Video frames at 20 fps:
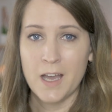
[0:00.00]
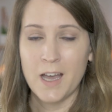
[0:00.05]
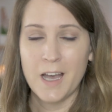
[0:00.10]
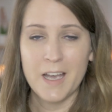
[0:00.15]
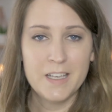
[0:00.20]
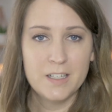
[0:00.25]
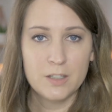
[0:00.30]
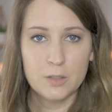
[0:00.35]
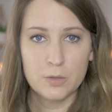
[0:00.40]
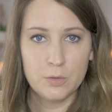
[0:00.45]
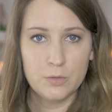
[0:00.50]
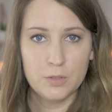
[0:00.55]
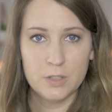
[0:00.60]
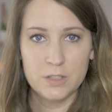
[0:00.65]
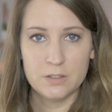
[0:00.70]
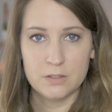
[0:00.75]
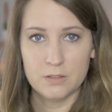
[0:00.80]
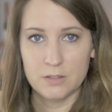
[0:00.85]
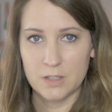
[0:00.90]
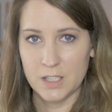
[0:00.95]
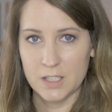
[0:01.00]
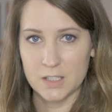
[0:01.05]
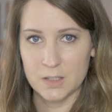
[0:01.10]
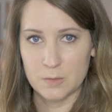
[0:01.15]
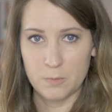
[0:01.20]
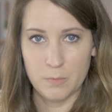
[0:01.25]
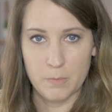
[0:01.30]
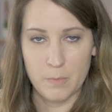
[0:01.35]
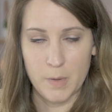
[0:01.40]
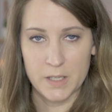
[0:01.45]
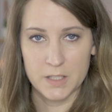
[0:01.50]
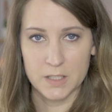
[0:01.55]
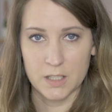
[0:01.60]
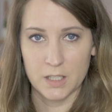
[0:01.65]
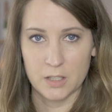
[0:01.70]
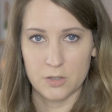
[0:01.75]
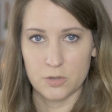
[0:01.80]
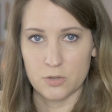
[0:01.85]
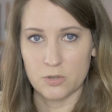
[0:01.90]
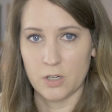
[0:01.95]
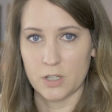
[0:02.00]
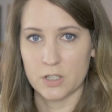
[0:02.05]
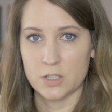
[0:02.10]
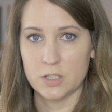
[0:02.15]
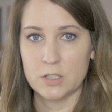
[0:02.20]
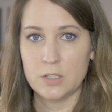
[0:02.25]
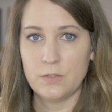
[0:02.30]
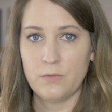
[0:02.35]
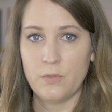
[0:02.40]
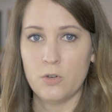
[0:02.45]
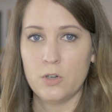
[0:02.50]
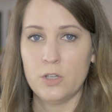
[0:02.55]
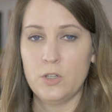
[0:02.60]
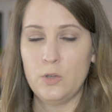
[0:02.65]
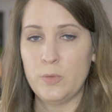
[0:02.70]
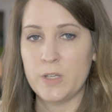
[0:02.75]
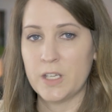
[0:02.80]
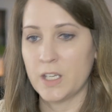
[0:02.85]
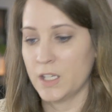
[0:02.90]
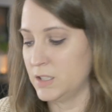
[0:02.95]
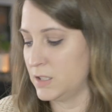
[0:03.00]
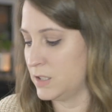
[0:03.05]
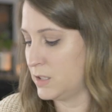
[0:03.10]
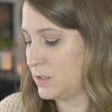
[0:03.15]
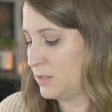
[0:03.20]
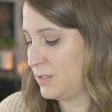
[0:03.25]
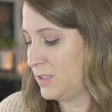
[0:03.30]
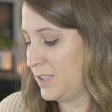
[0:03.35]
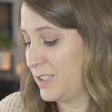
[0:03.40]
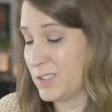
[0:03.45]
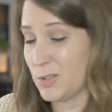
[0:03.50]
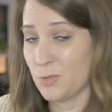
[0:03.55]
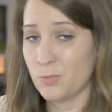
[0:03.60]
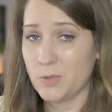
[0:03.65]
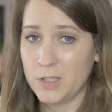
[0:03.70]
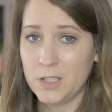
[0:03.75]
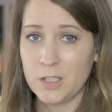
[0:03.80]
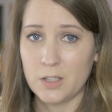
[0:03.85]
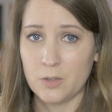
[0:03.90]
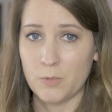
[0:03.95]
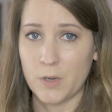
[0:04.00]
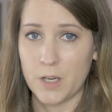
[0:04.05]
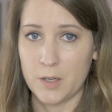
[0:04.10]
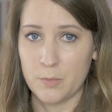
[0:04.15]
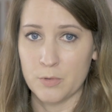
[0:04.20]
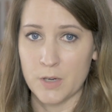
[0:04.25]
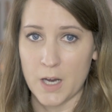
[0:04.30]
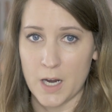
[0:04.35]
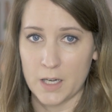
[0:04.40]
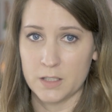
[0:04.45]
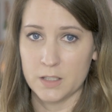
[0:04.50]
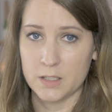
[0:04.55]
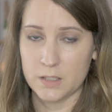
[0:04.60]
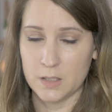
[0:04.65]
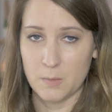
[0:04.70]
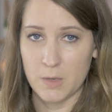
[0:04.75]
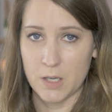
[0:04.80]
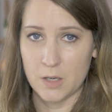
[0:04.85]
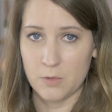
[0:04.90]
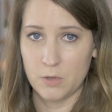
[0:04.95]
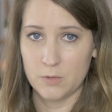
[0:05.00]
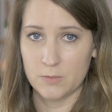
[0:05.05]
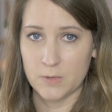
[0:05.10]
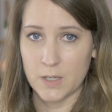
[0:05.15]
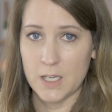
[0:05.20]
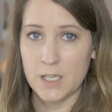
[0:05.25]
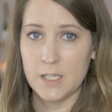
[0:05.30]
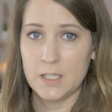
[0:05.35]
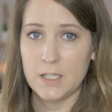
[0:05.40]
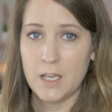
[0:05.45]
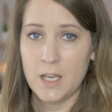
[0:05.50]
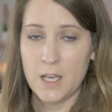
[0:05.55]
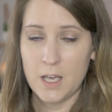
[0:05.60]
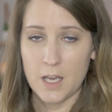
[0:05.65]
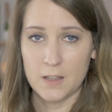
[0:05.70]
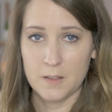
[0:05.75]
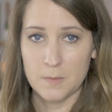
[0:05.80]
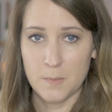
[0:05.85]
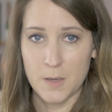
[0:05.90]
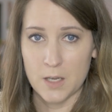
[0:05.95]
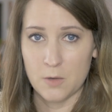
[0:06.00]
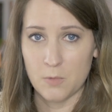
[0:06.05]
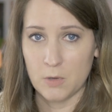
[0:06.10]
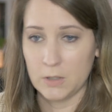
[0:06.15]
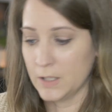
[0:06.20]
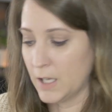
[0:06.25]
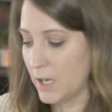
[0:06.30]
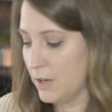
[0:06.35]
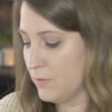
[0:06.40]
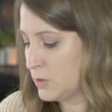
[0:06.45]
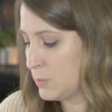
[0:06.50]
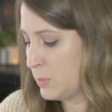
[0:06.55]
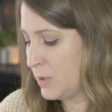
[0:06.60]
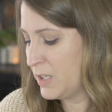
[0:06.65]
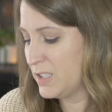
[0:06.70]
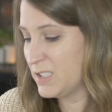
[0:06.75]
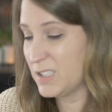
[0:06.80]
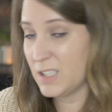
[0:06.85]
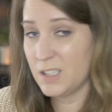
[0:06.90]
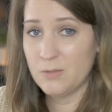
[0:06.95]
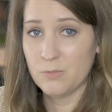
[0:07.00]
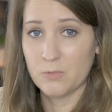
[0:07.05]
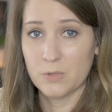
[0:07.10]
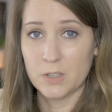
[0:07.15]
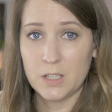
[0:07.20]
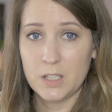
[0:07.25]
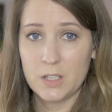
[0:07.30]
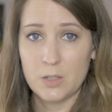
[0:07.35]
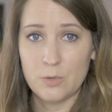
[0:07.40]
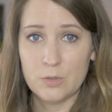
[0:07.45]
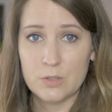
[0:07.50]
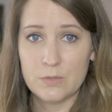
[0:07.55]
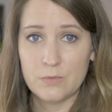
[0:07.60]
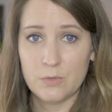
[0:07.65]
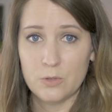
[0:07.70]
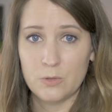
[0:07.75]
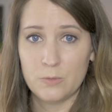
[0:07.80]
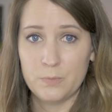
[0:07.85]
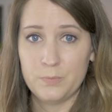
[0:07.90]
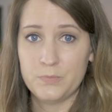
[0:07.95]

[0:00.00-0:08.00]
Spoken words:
I included these basic instructions for you because it's a really good way to practice the make one right and the make one left, but it's a really useful